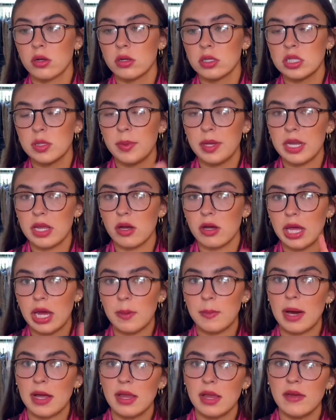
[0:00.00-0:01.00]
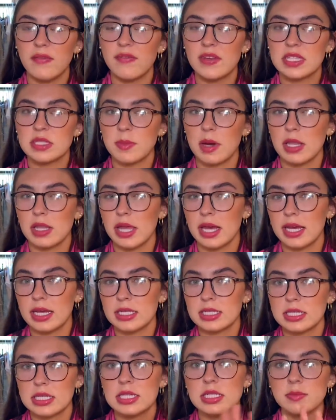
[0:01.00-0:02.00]
depending on how my it fits my
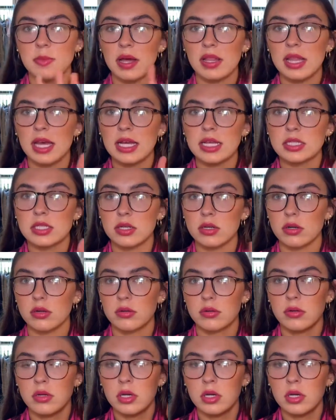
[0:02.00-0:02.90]
legs, because my legs are